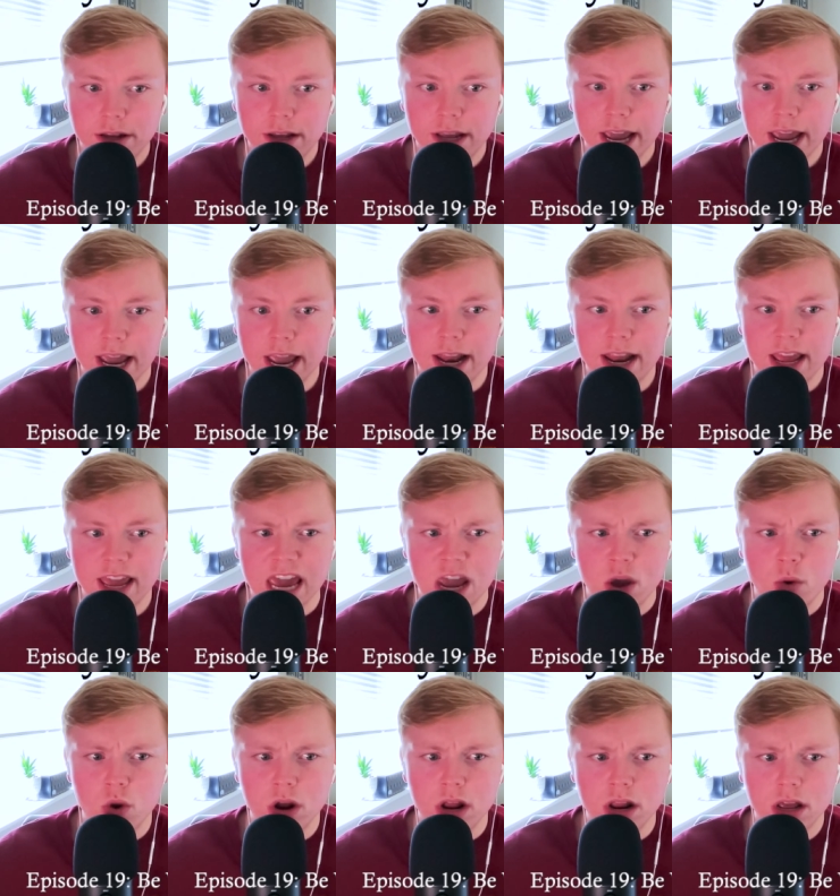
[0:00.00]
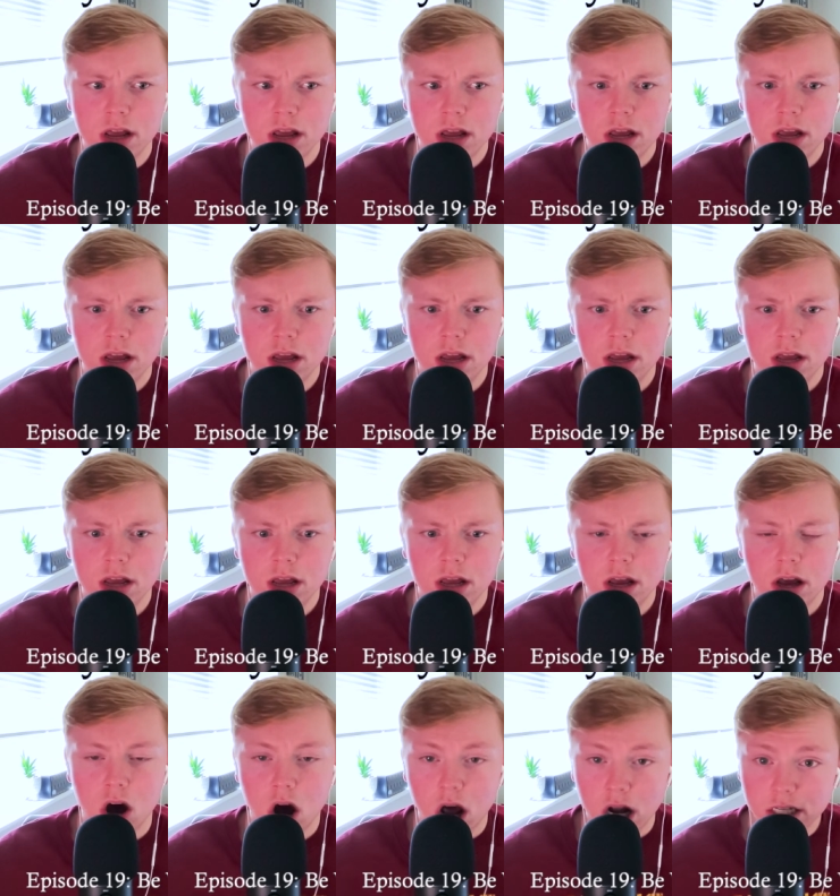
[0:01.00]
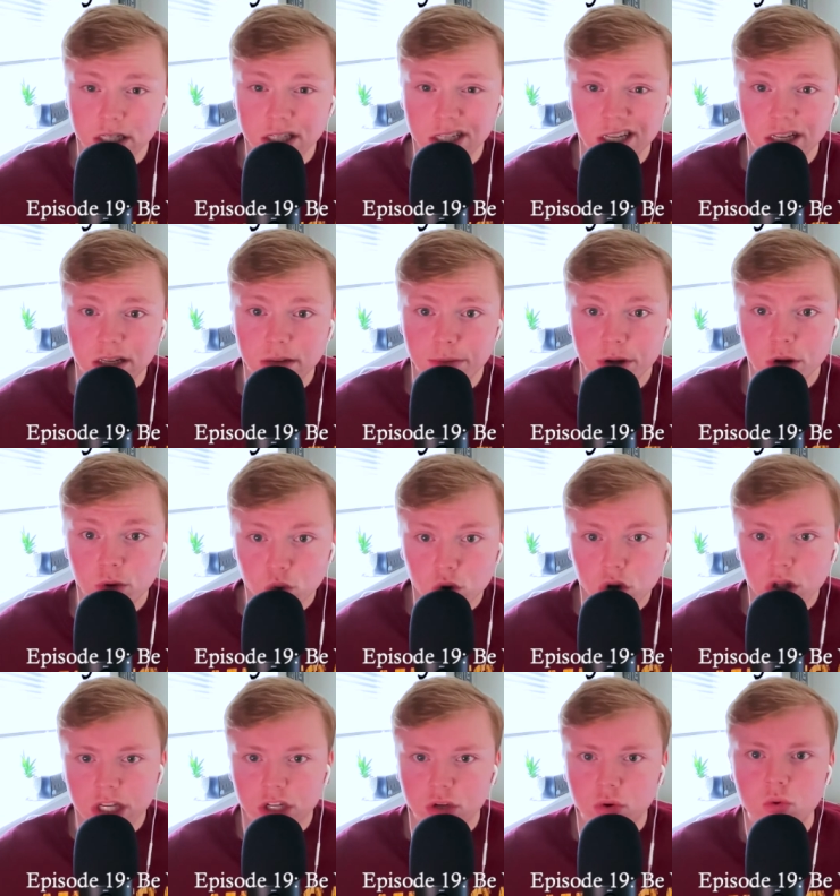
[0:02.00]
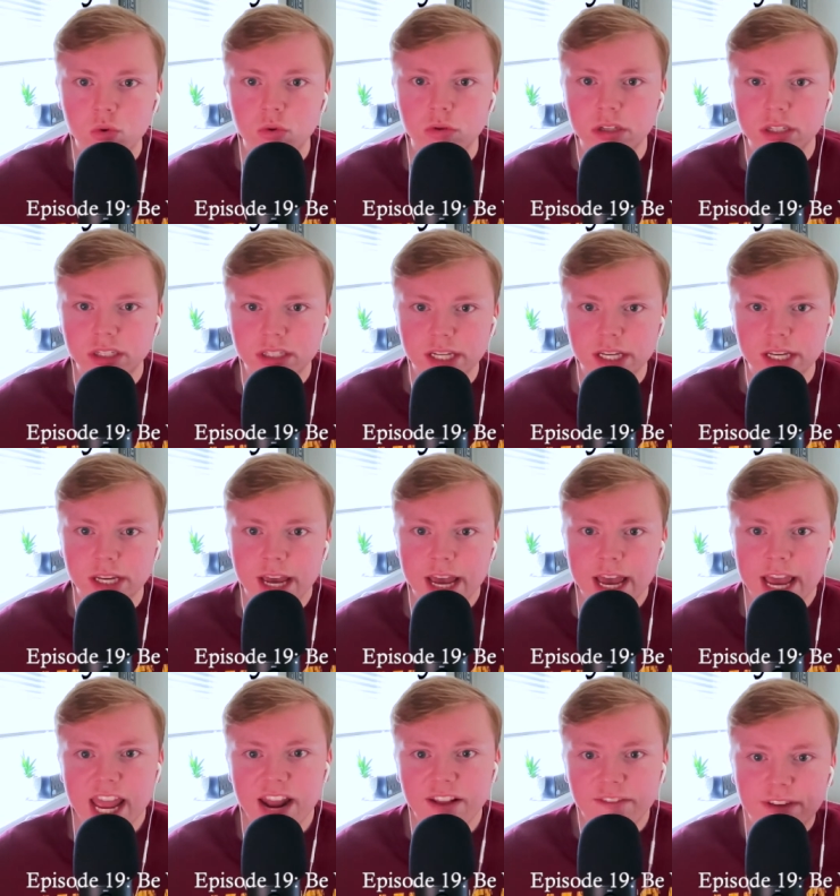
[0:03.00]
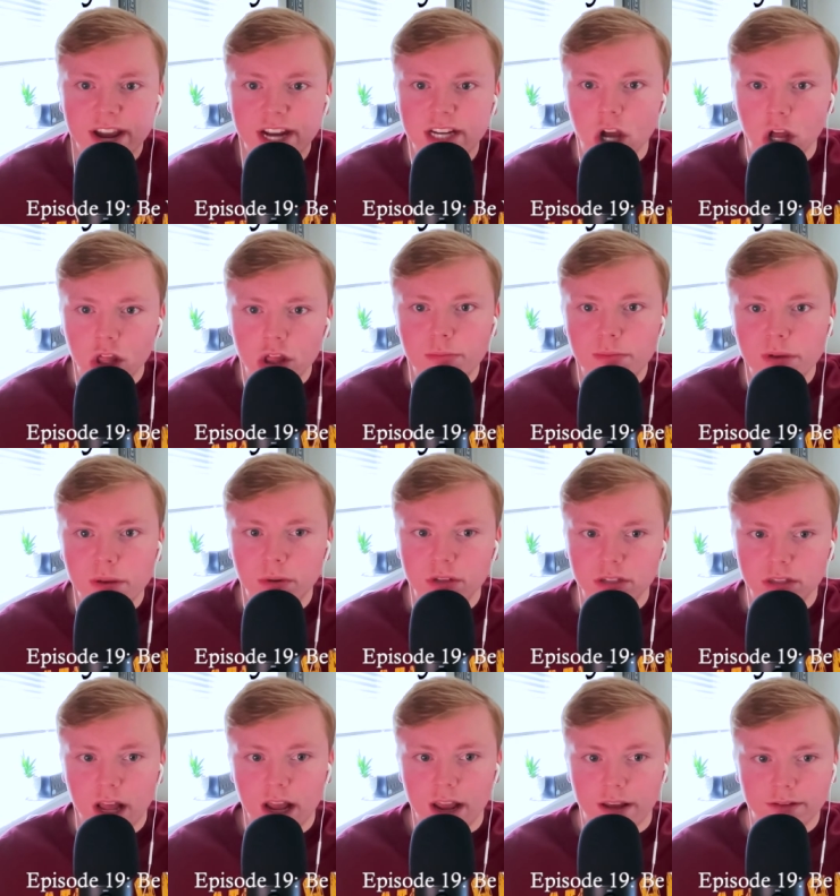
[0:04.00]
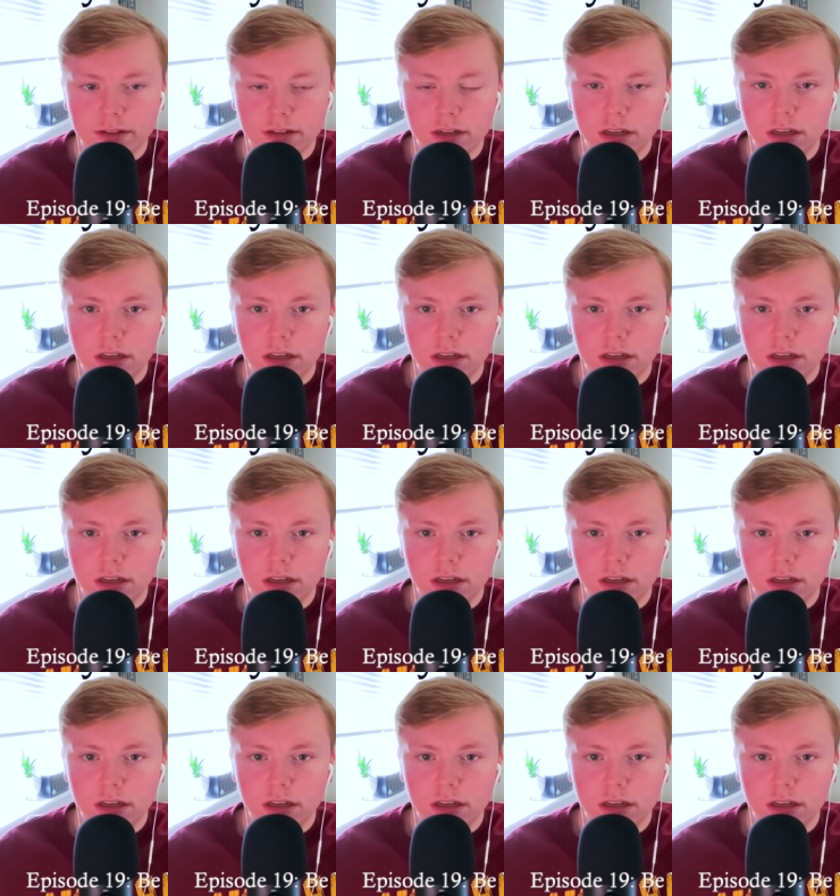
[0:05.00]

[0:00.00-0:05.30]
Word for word: And it would honestly be really cool to see it affect other people's lives.